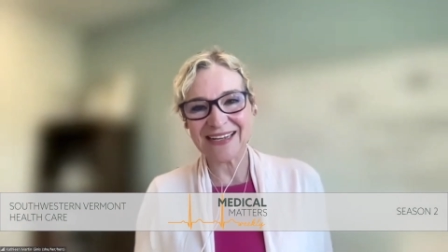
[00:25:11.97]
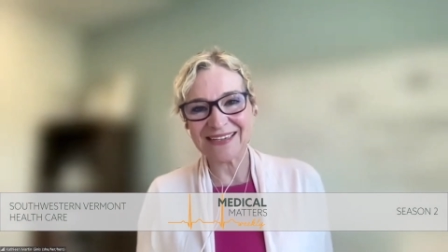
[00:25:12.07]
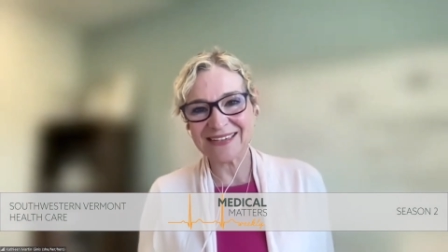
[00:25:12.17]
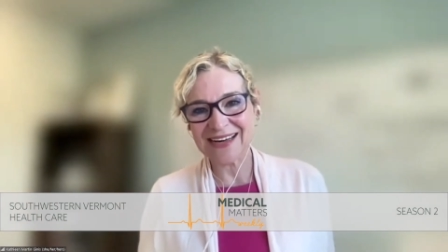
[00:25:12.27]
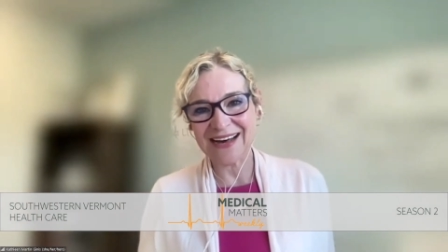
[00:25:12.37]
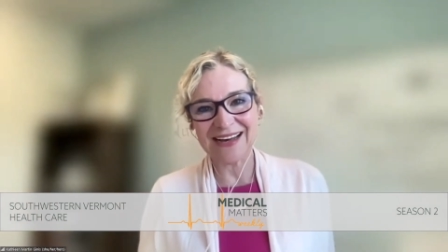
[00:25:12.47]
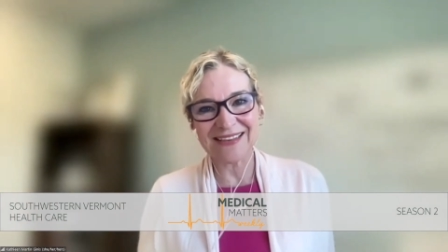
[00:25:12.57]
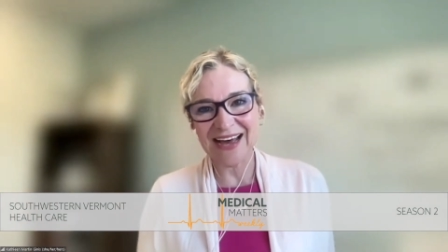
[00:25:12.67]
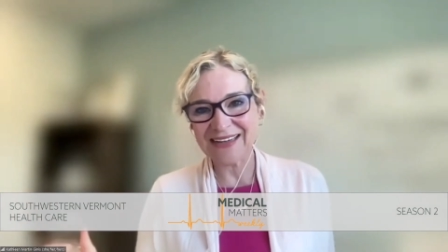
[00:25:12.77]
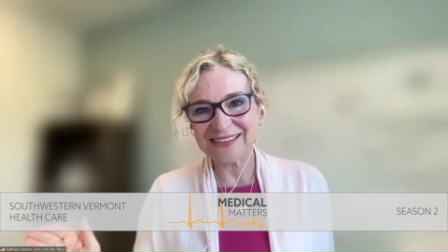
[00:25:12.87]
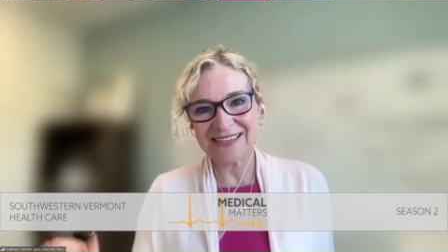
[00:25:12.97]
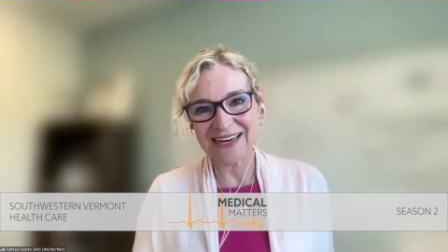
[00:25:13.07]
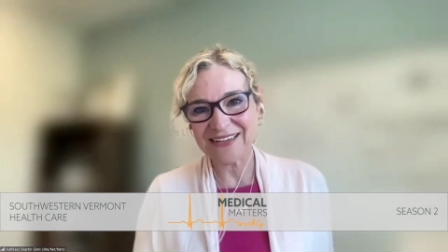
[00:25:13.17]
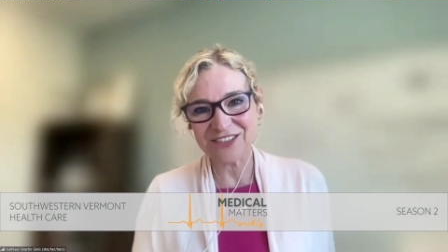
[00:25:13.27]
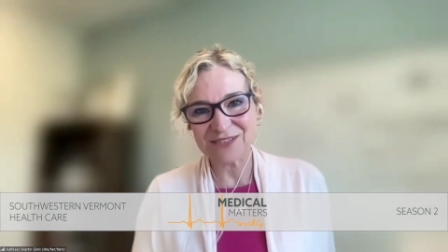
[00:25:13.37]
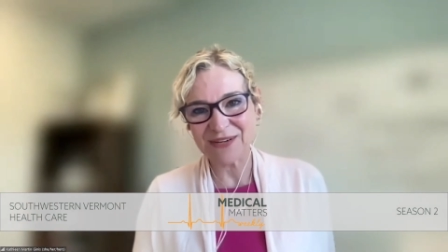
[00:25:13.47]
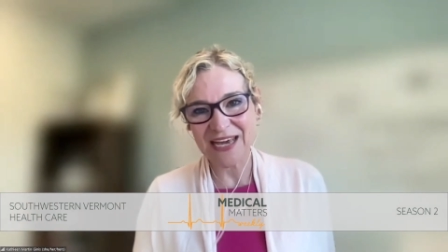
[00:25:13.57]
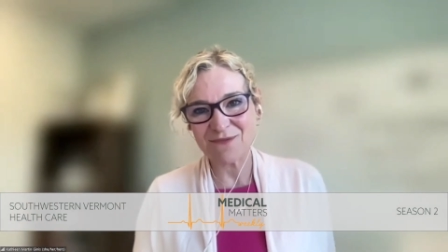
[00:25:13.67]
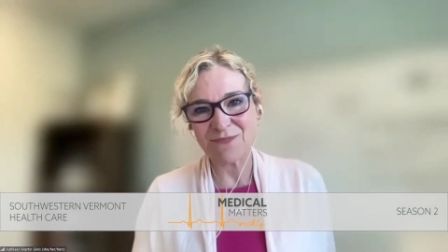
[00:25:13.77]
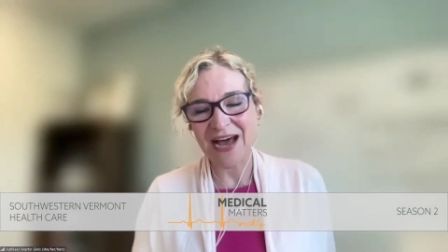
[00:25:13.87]
And uh, that uh, just
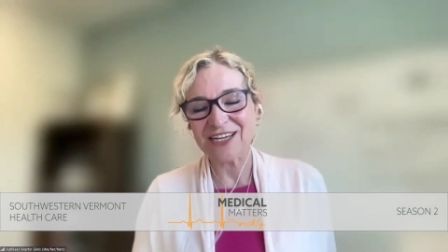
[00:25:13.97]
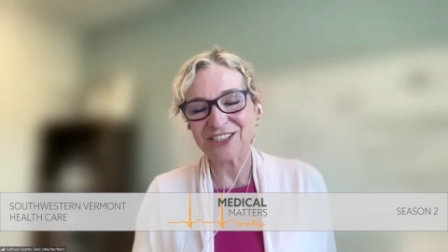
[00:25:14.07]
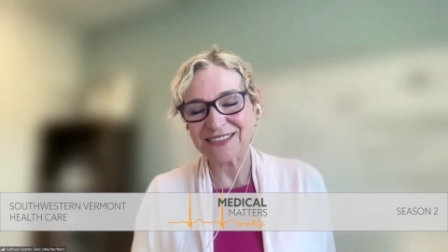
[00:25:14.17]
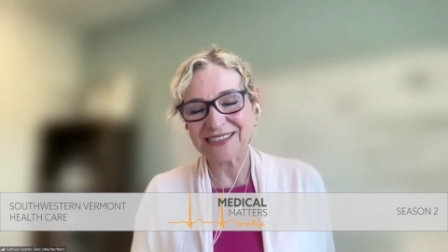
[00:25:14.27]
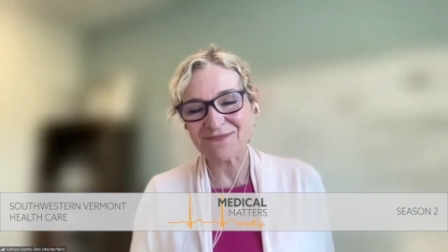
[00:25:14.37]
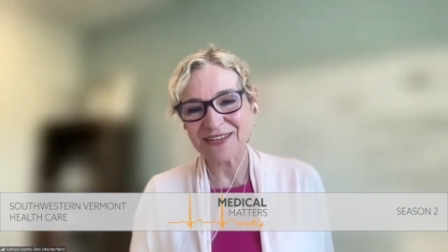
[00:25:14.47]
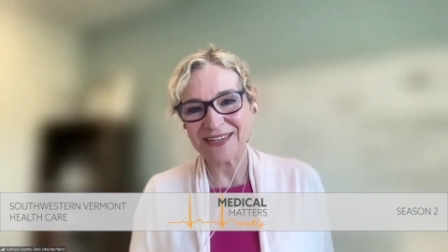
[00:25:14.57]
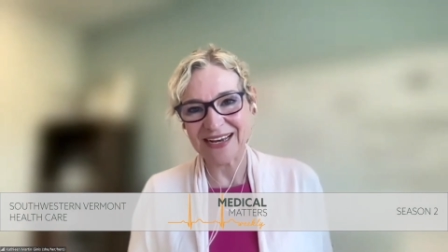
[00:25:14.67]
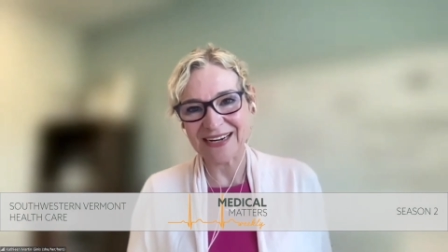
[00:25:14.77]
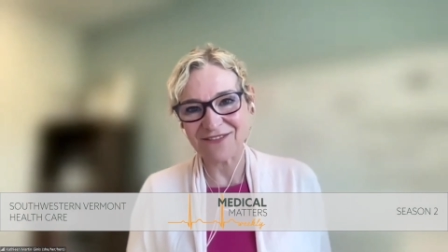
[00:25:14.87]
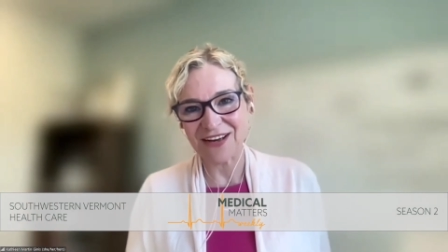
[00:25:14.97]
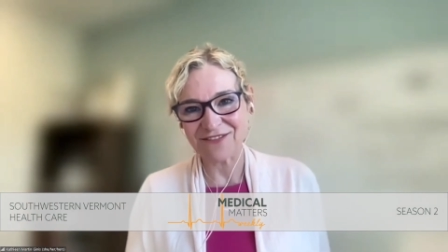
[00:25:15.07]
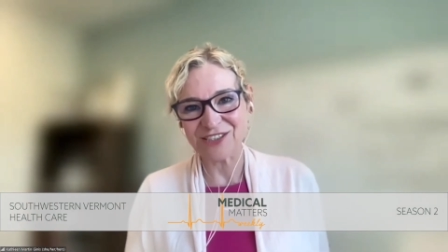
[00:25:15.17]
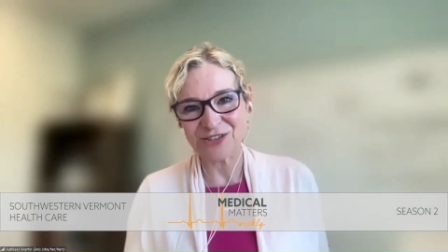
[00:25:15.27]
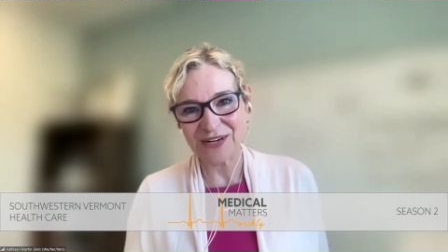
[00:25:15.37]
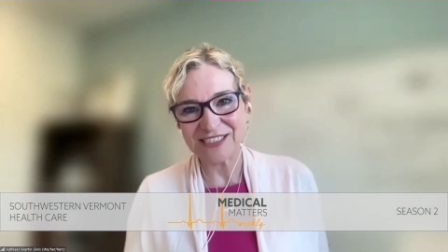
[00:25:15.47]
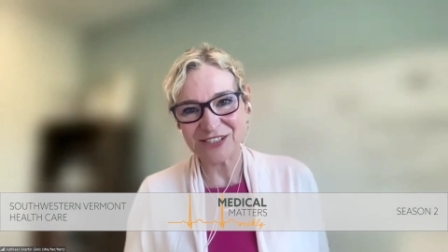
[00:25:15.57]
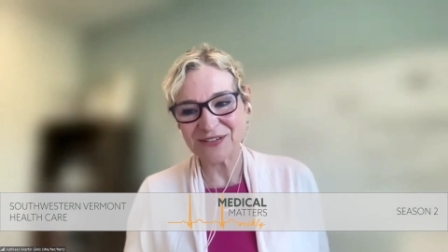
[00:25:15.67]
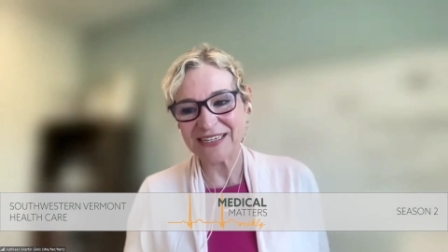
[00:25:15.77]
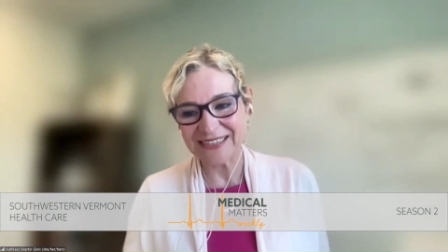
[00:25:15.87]
became a passion, something that I've, I've
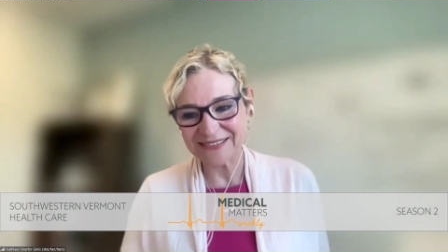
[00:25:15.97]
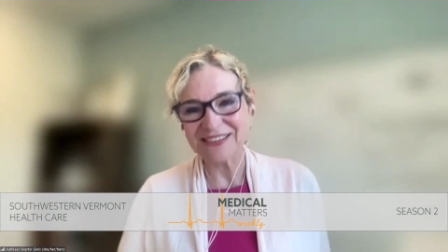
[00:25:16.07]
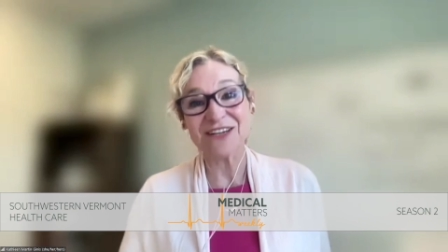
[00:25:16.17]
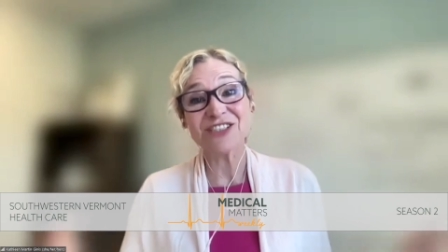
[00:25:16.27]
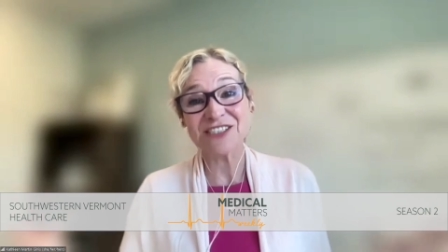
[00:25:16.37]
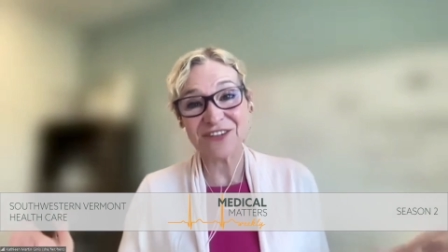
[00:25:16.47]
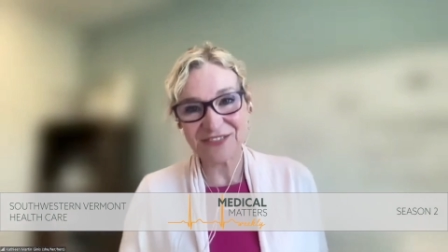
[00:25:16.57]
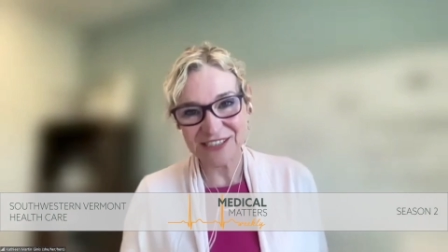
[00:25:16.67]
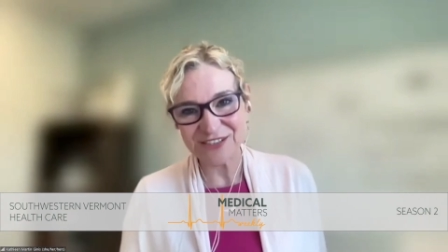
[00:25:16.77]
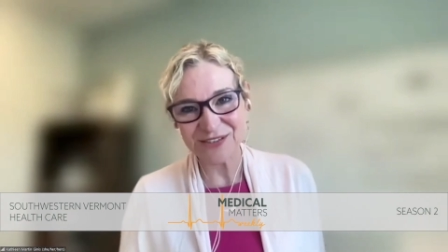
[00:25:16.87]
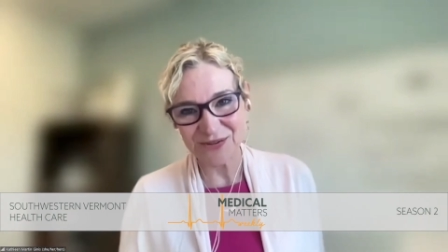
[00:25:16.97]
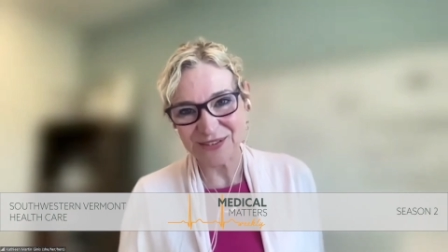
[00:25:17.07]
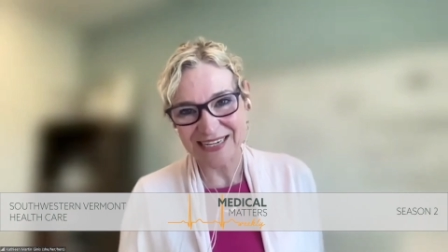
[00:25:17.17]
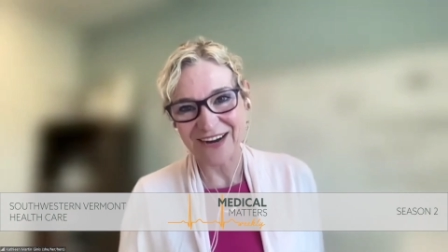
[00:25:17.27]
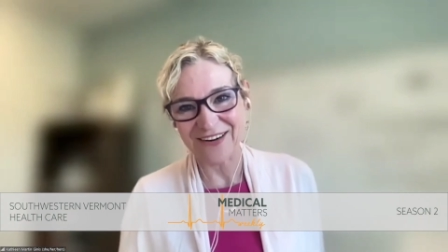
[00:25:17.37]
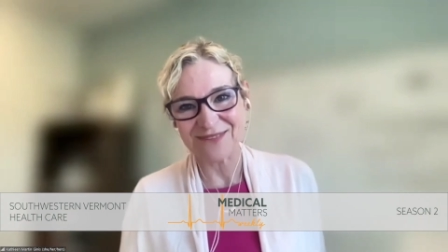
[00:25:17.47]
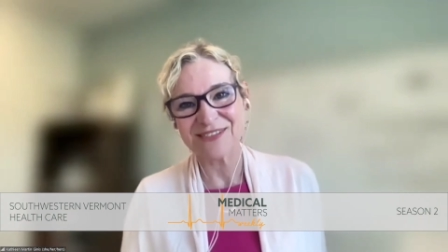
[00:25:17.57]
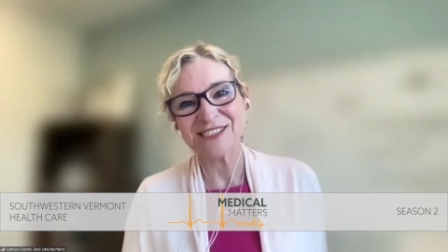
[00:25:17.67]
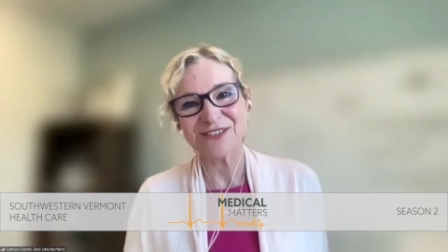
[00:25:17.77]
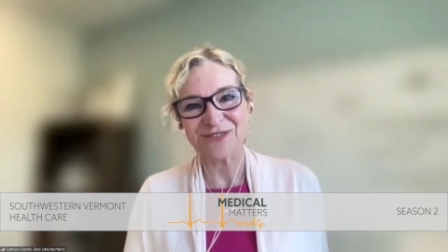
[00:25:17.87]
enjoyed doing. You know, she's 15 years old now and
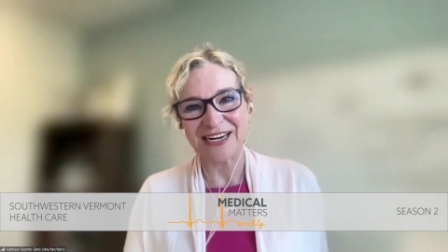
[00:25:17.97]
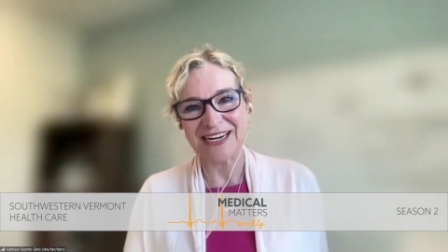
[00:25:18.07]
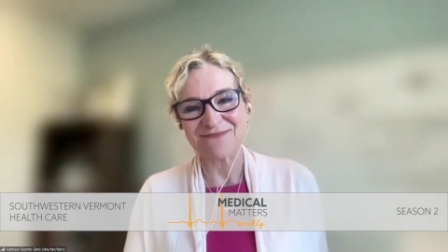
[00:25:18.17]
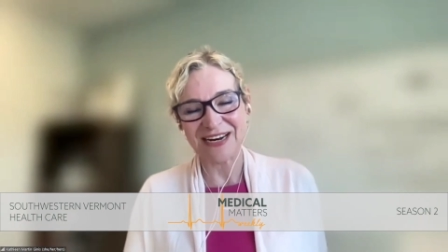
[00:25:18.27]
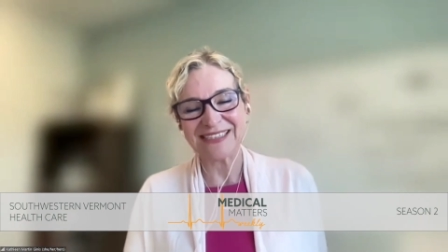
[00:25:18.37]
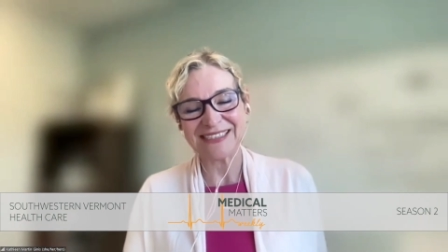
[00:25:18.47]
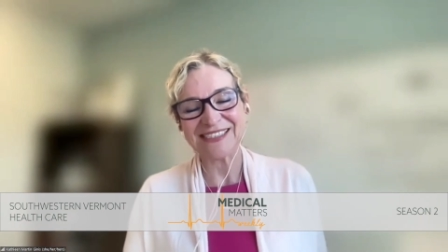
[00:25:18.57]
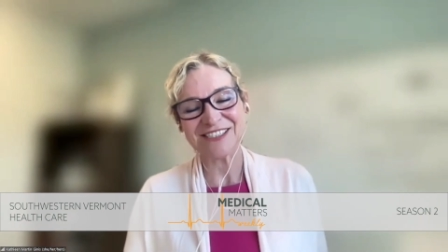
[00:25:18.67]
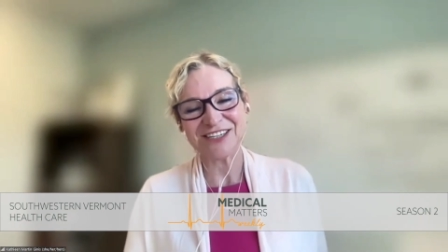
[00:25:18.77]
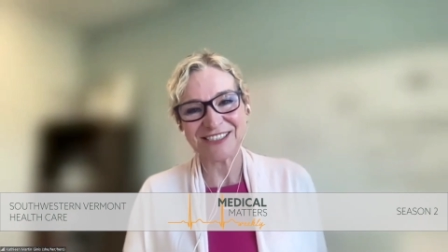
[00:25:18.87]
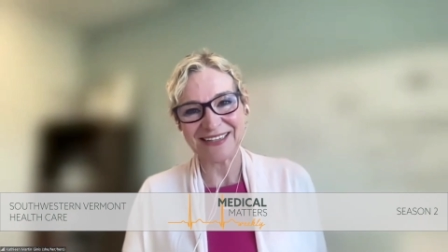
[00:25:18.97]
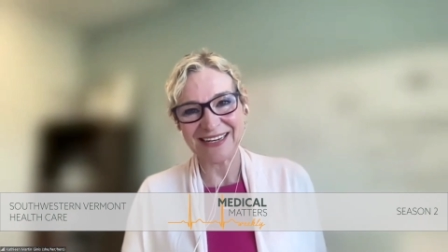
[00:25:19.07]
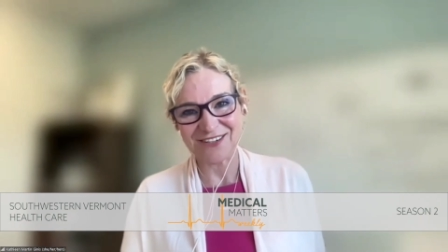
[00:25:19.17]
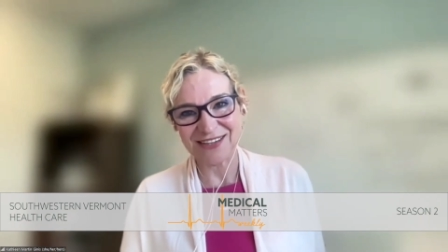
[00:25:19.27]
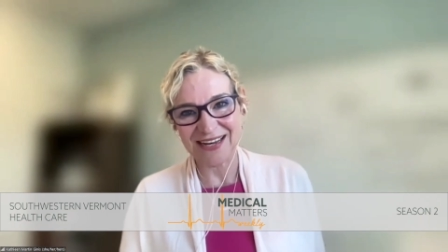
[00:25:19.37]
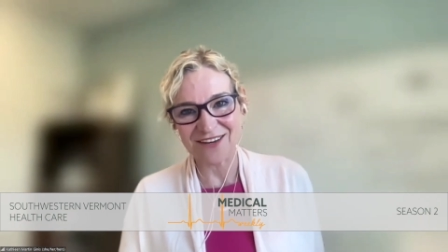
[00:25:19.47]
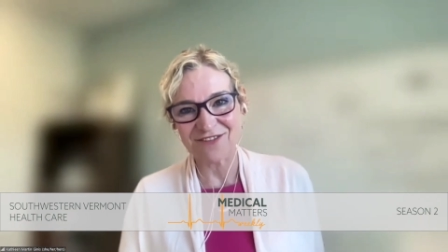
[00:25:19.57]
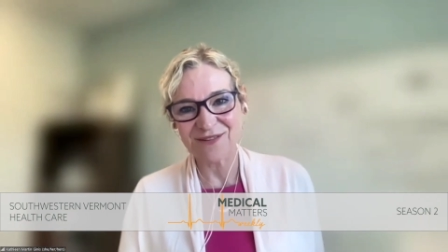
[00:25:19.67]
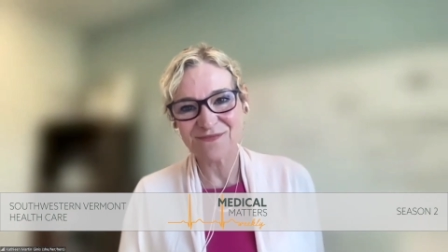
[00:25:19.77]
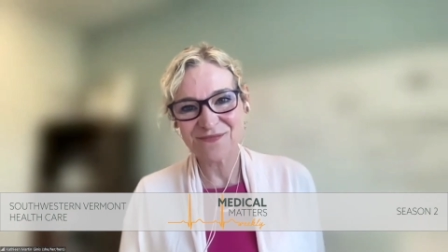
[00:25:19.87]
I'm still running, but I didn't start till later in
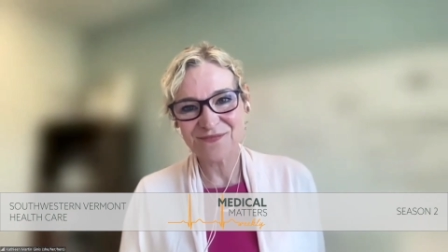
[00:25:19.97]
life.